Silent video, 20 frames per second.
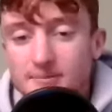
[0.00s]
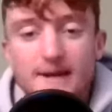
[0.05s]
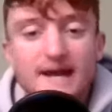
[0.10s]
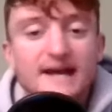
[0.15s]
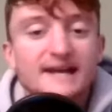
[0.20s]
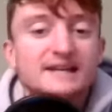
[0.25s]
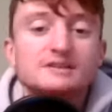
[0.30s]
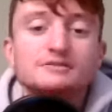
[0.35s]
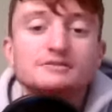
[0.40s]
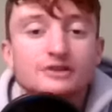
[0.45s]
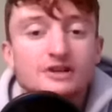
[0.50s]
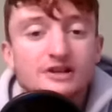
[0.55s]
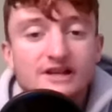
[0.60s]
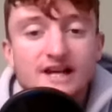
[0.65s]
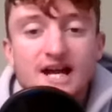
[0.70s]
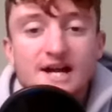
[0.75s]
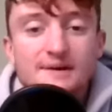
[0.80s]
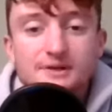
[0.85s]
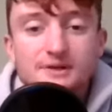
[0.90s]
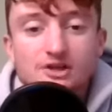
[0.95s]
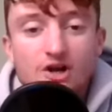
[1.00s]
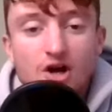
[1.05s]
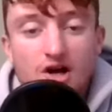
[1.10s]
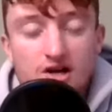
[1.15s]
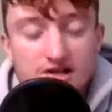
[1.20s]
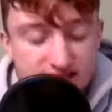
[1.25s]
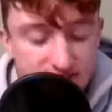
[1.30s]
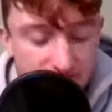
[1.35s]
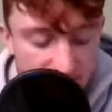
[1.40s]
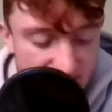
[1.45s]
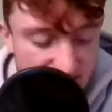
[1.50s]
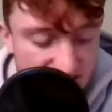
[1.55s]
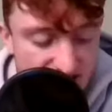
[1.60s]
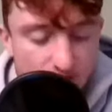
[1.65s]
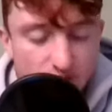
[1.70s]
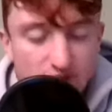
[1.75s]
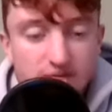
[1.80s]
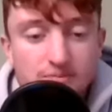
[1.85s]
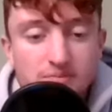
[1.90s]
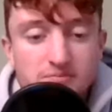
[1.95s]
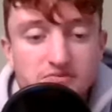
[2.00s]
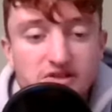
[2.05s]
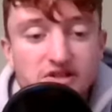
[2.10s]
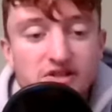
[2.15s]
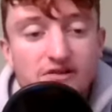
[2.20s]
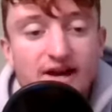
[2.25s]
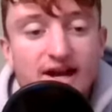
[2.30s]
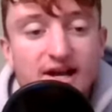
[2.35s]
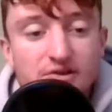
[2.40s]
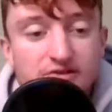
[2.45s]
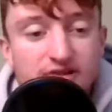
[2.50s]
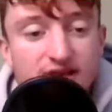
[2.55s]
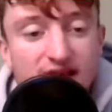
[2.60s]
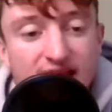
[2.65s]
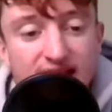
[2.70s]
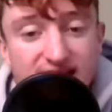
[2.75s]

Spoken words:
begging for an arm across him to sweep him to the ground.